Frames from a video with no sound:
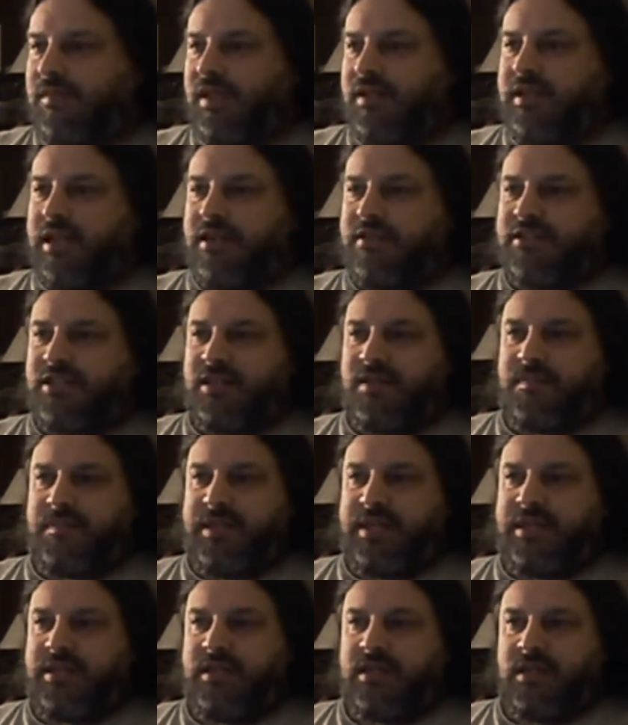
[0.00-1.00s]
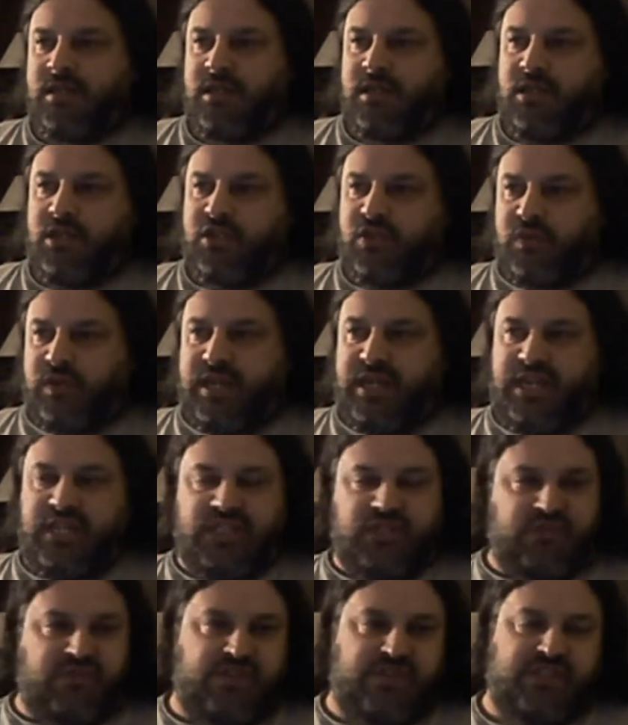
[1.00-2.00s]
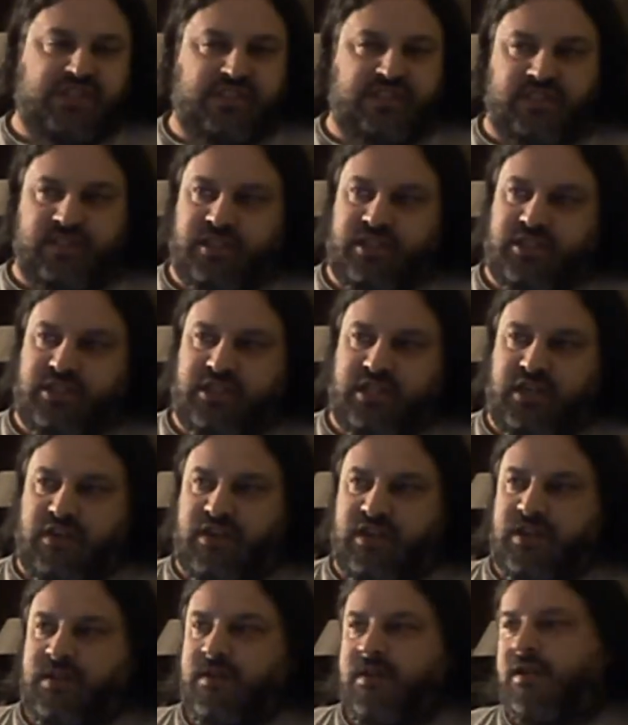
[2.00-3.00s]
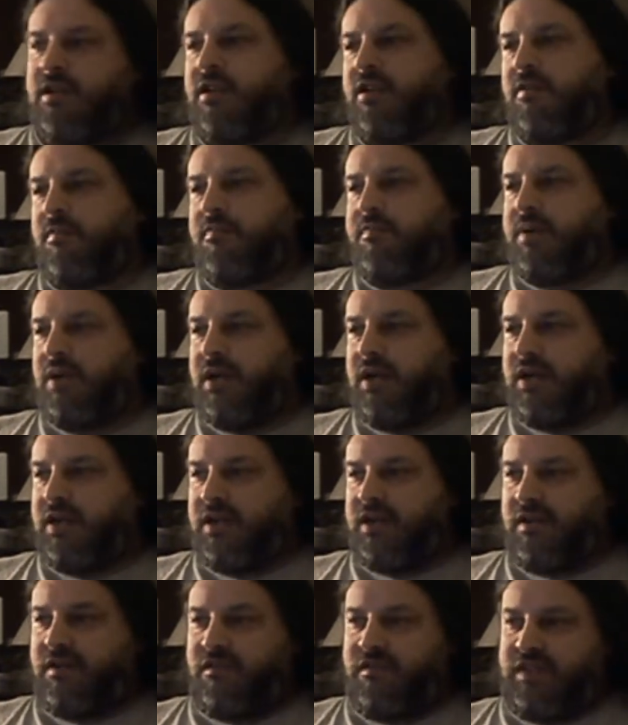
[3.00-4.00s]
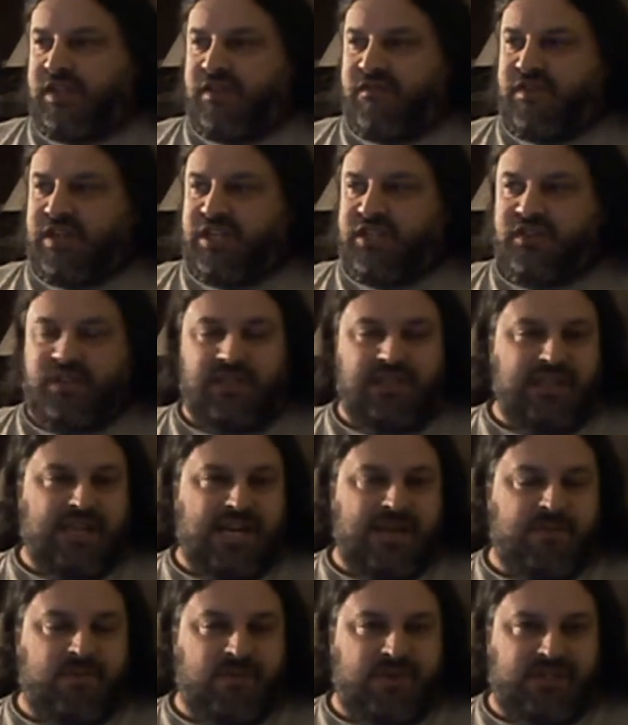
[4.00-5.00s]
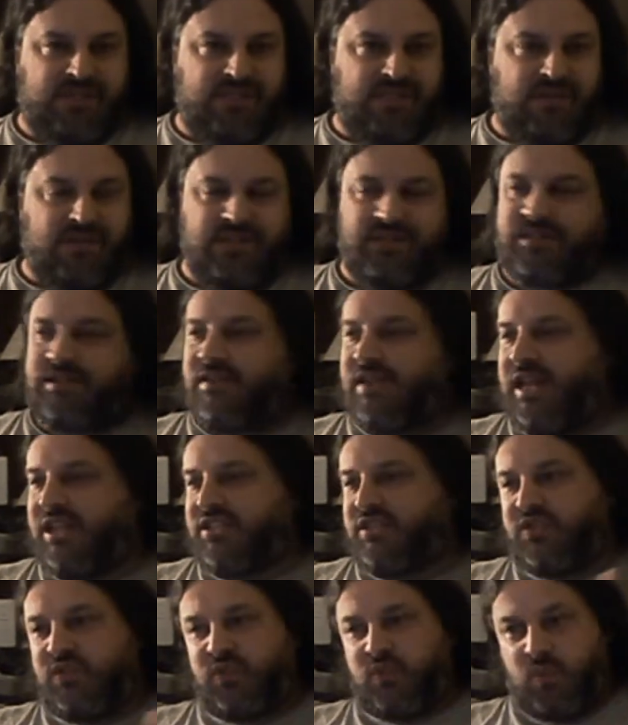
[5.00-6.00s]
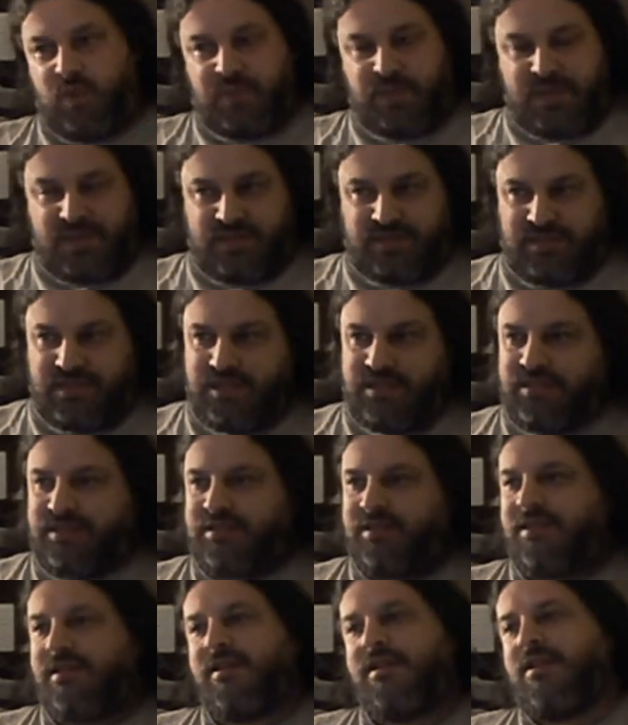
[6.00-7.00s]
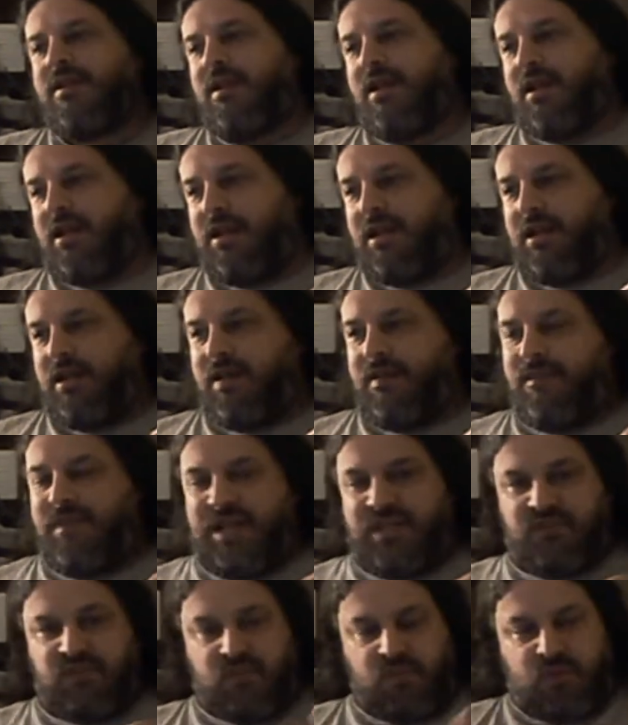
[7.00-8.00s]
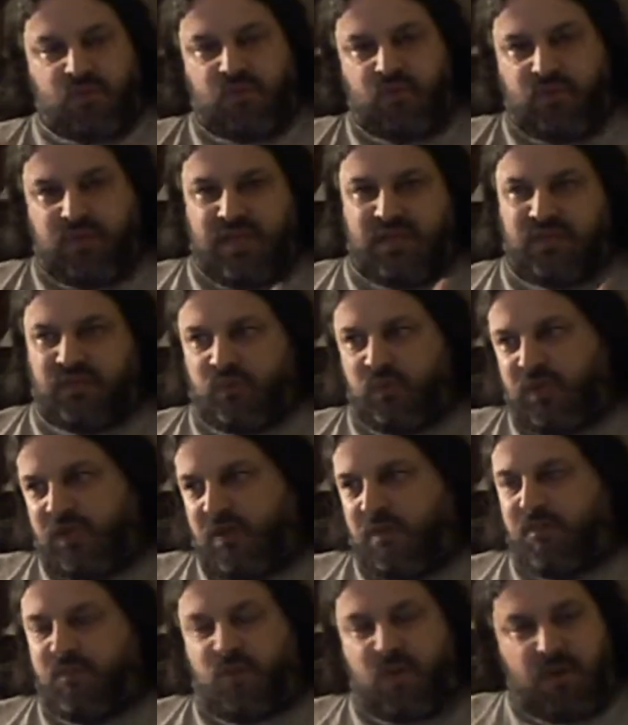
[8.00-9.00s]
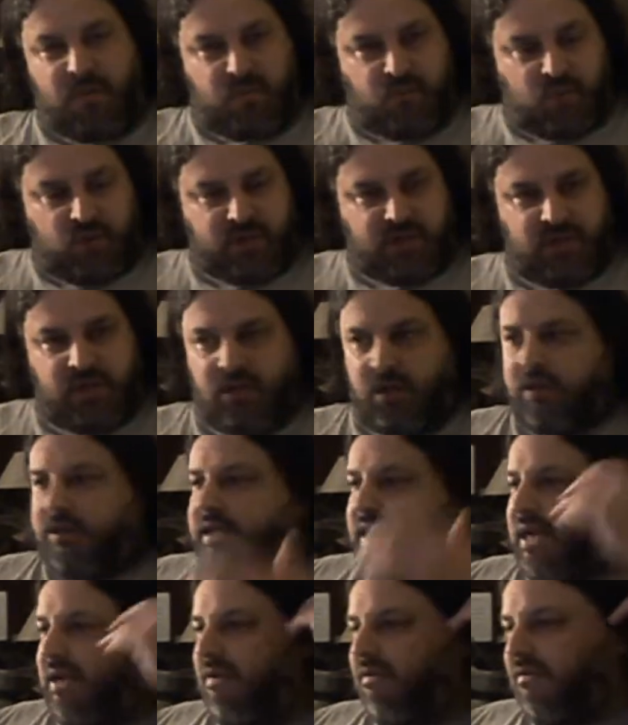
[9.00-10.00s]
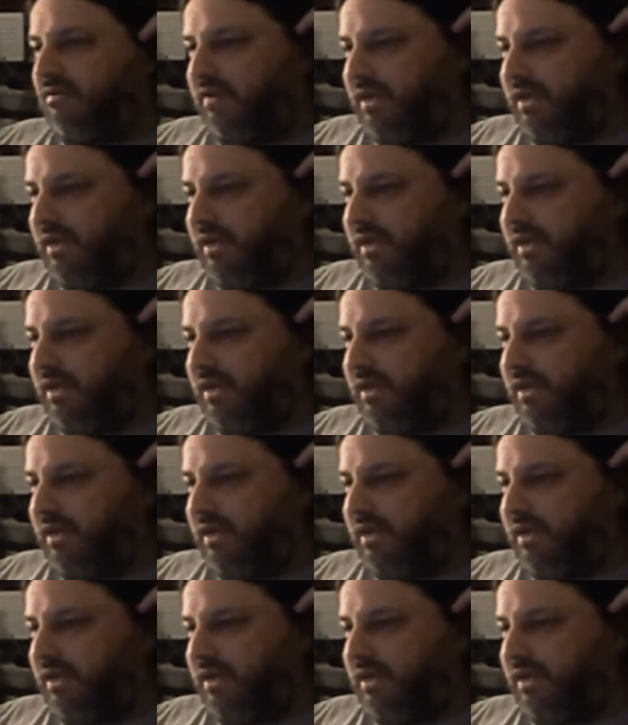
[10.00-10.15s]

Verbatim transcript: The title is going to be Trains, Physics, and Engineering, part of the Adventure in the Library series. So that's what this is. Uh, that's what we're, that's what I'm, I'm working on now.